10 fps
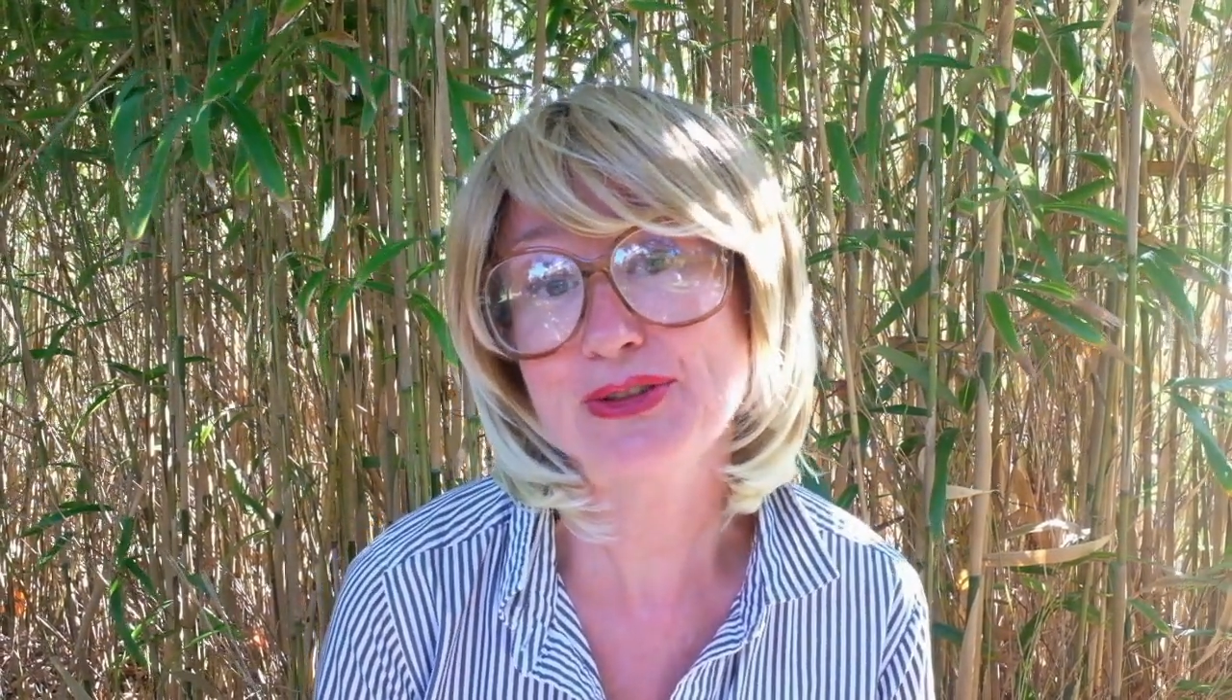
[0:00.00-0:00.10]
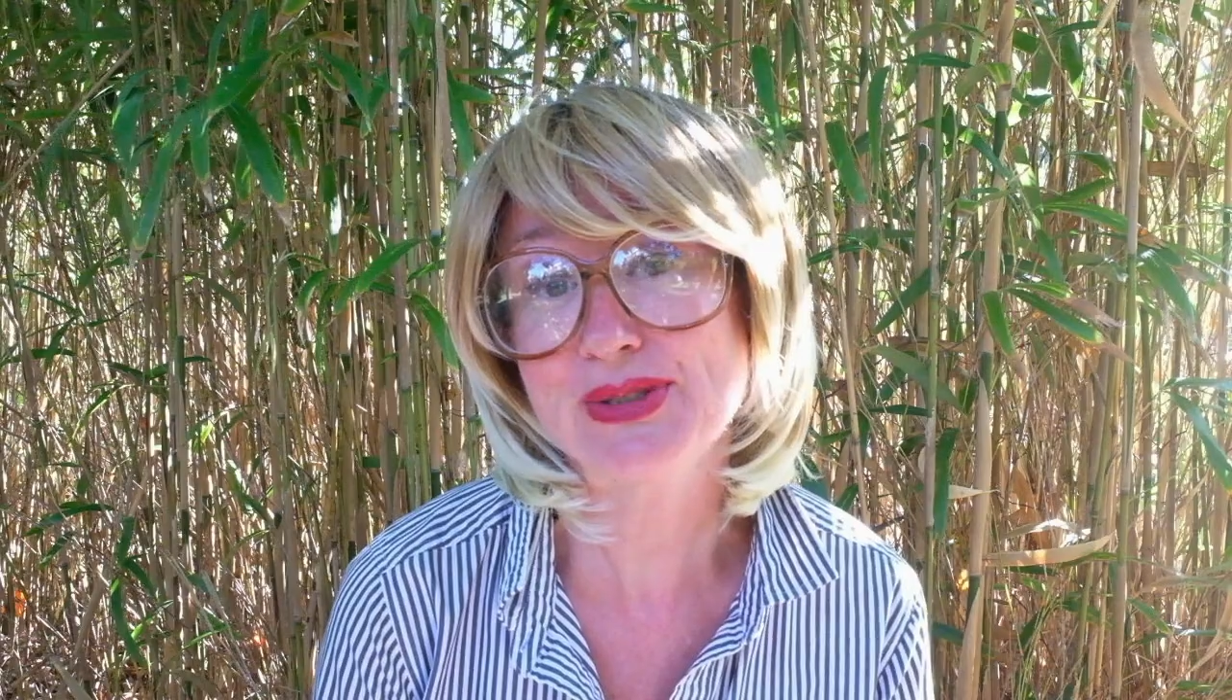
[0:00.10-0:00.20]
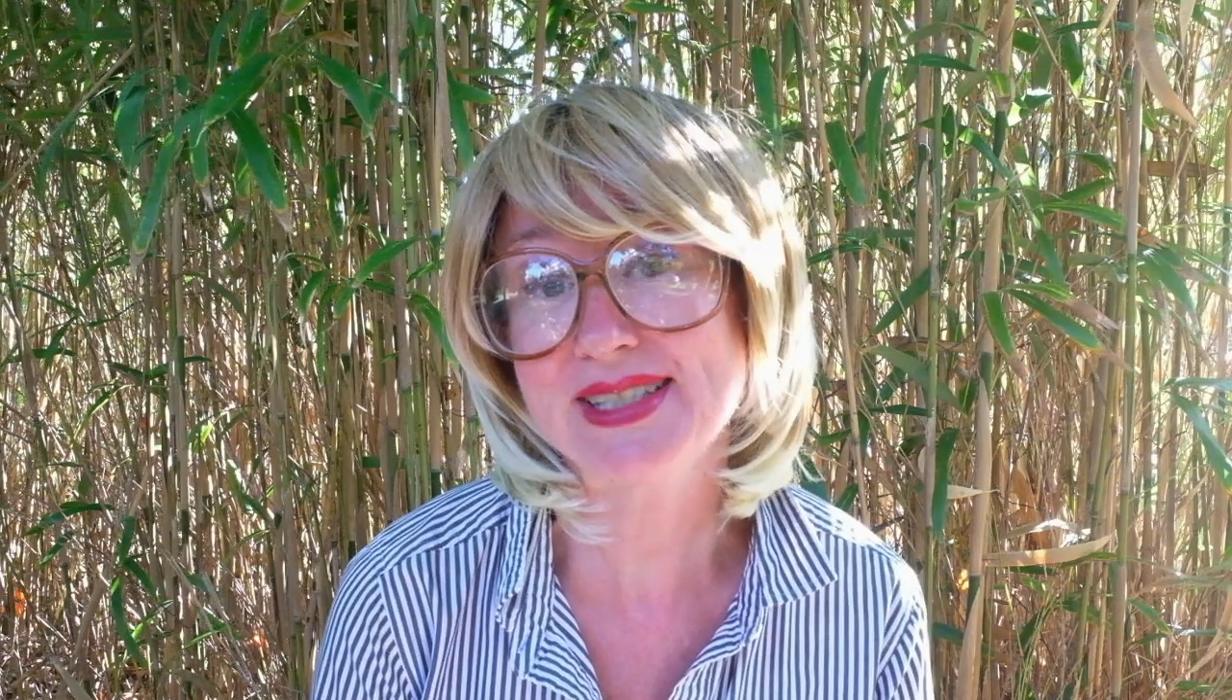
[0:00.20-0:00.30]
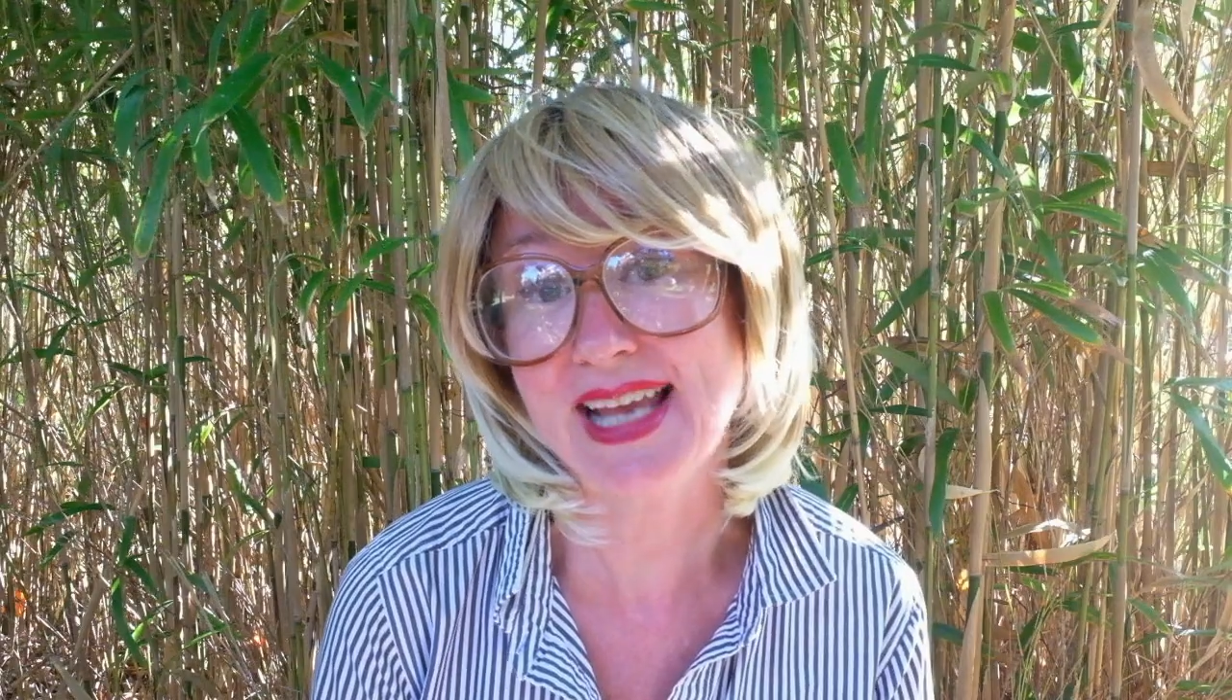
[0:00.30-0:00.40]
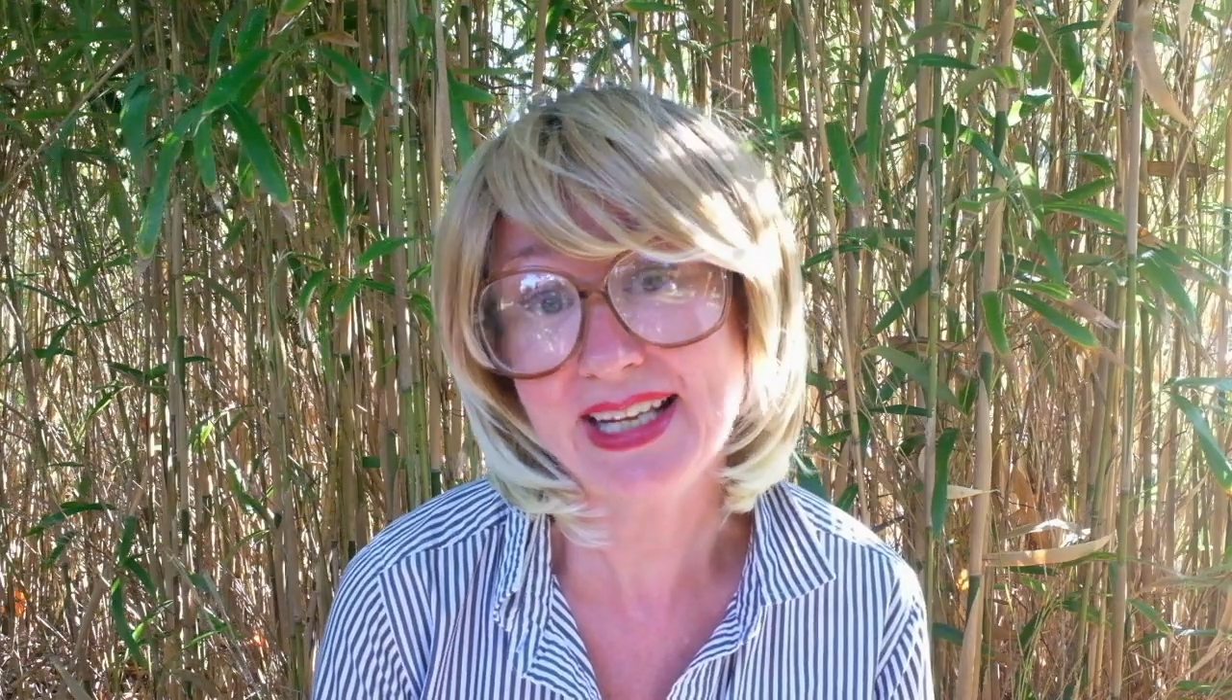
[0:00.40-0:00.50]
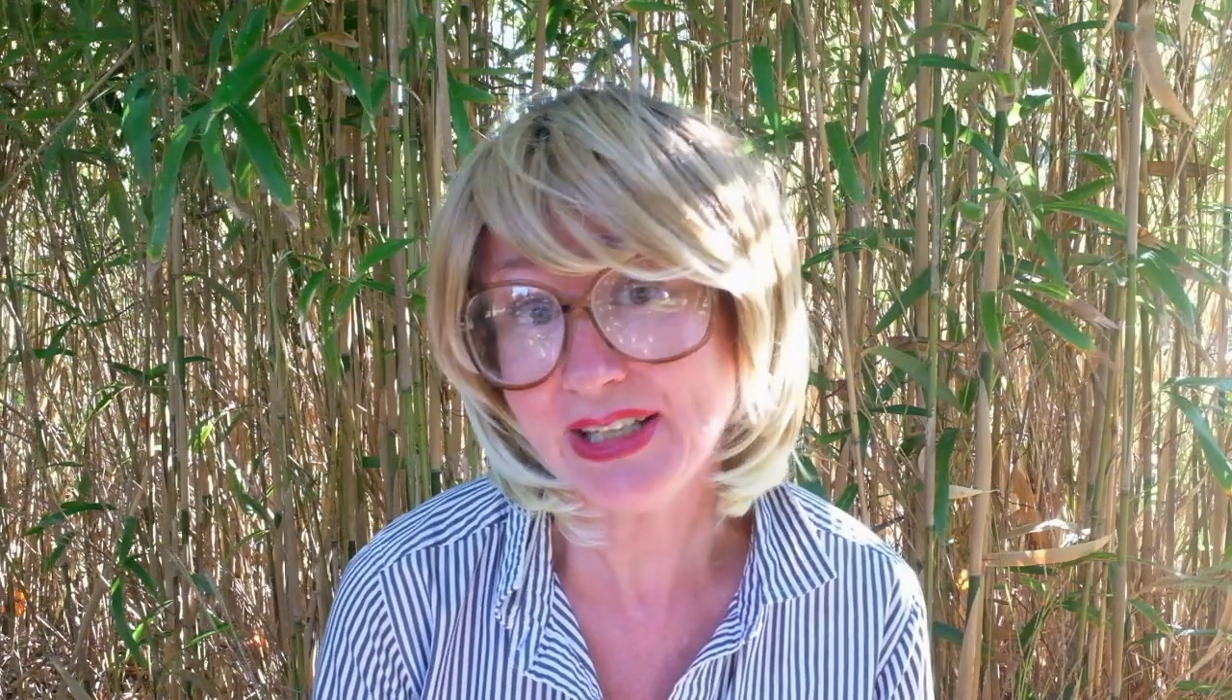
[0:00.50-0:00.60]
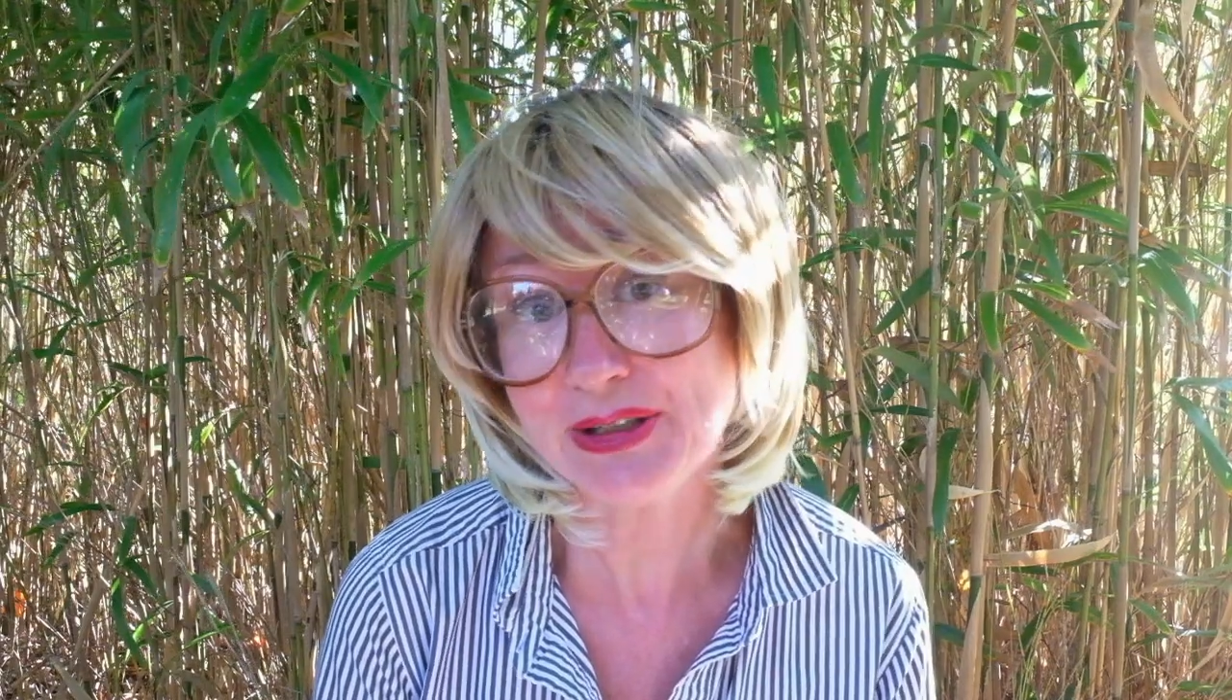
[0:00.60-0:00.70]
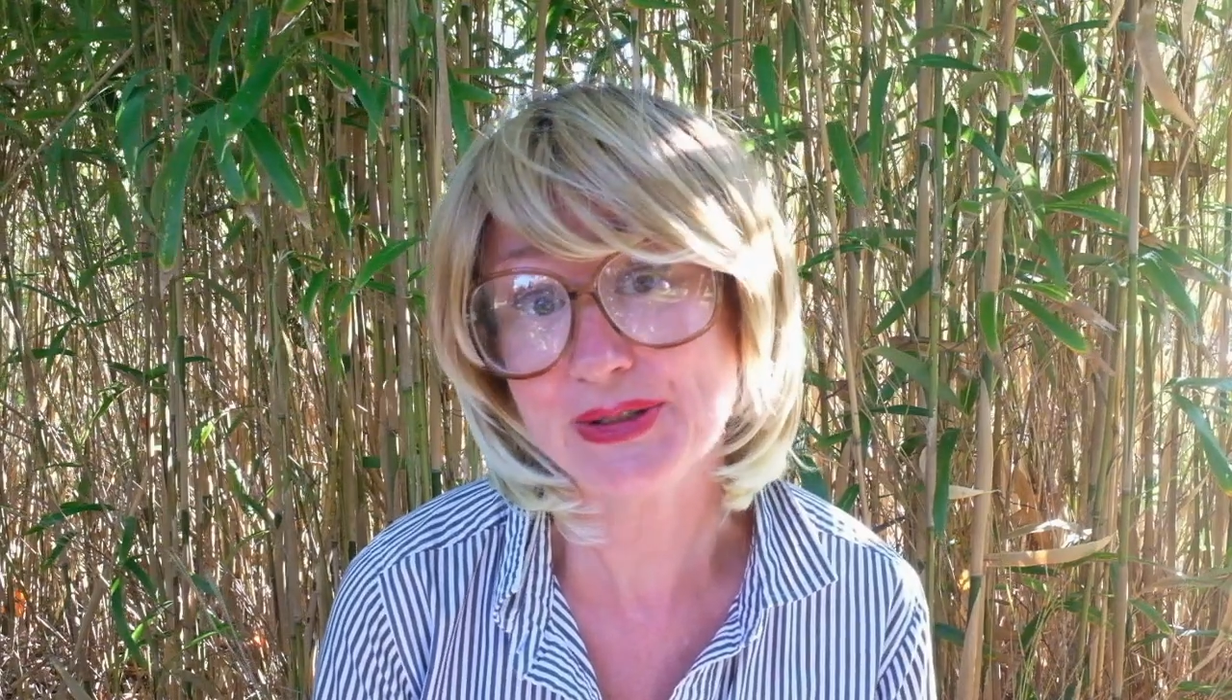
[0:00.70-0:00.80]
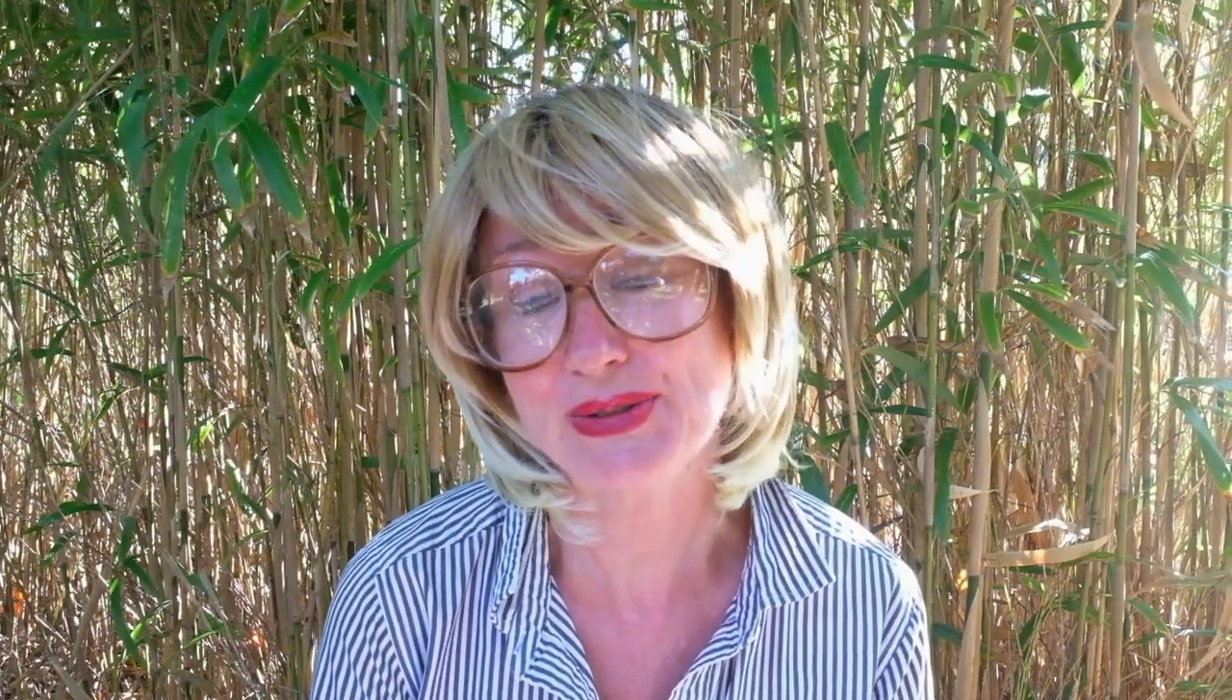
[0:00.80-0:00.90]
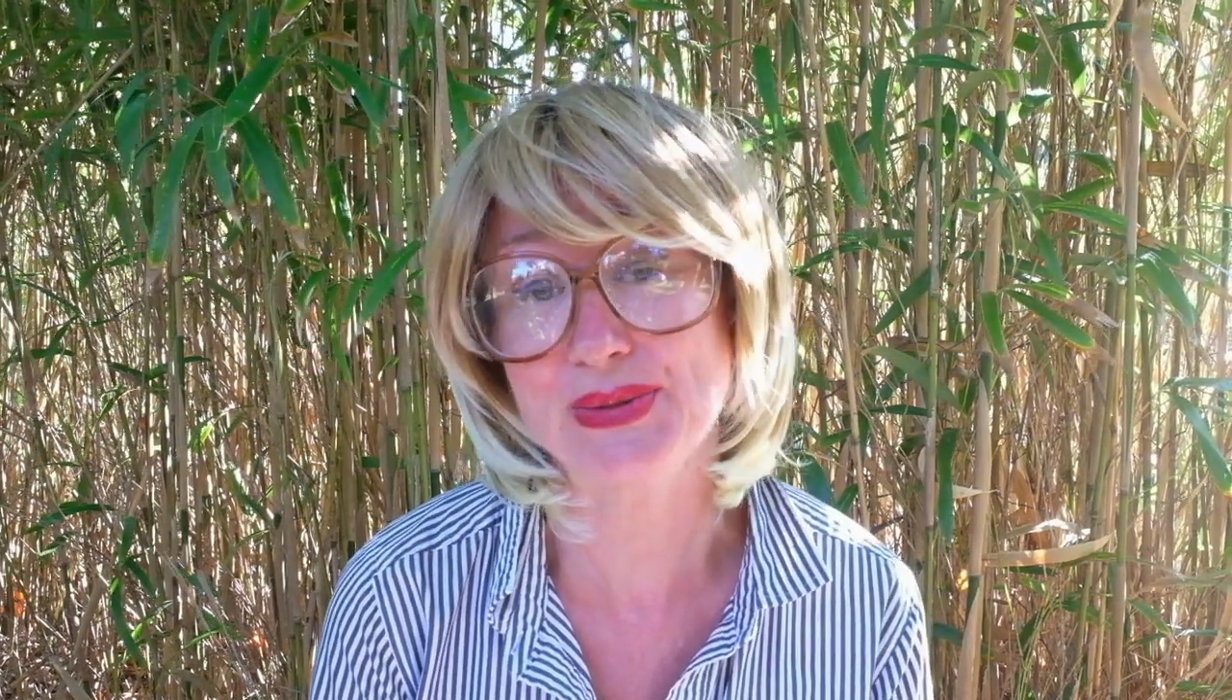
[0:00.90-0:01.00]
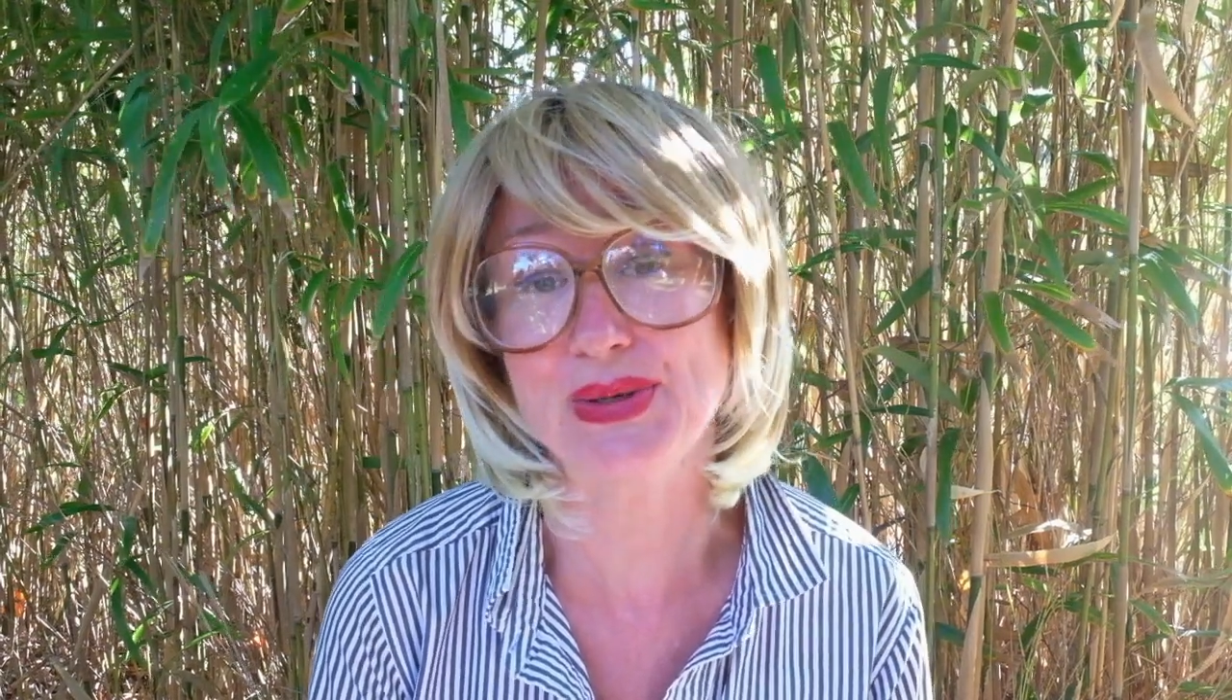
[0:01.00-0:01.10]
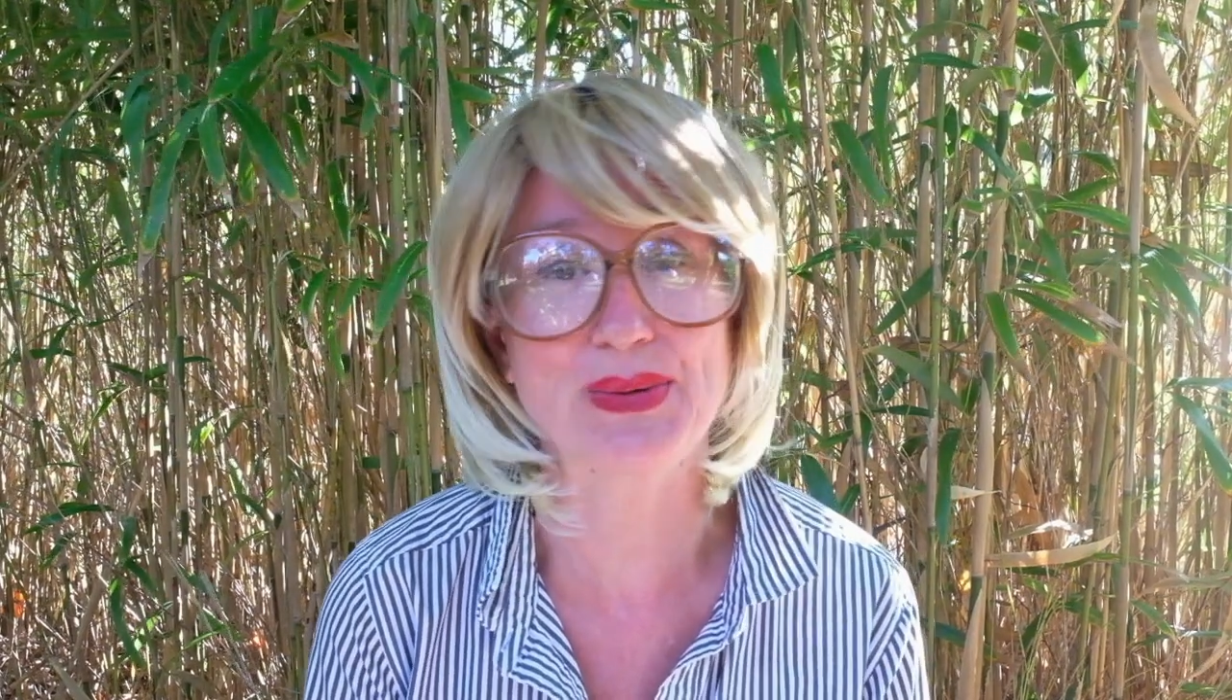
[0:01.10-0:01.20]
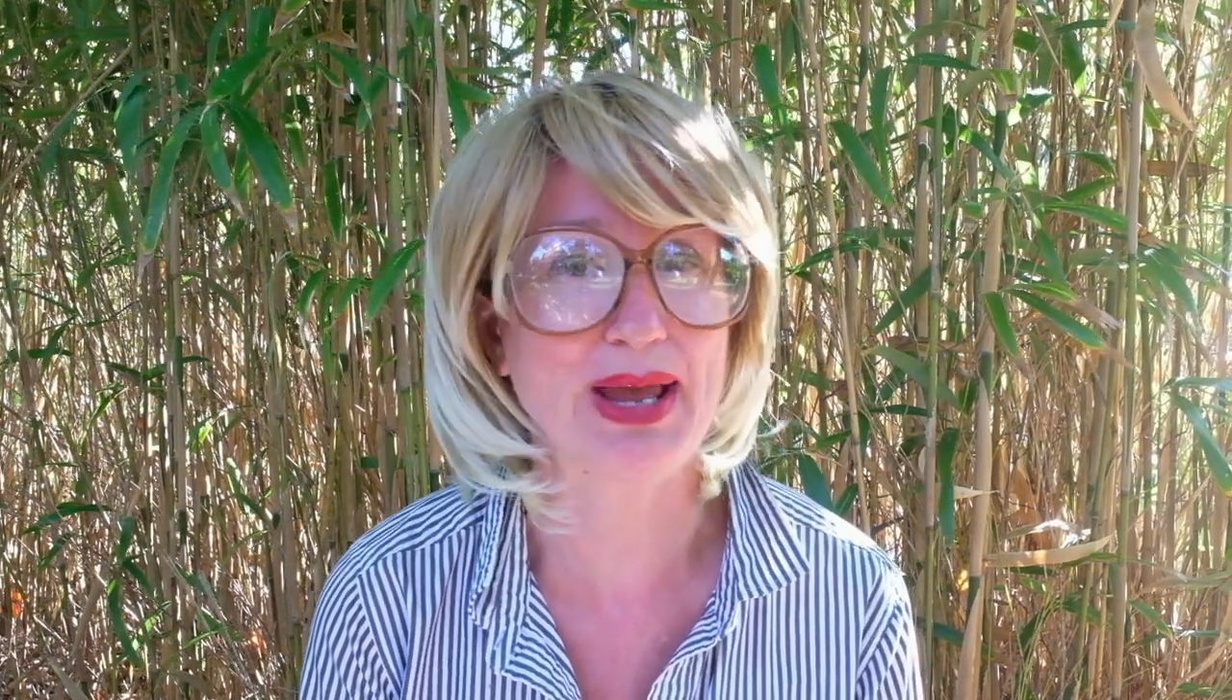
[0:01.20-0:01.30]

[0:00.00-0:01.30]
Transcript: senators who don't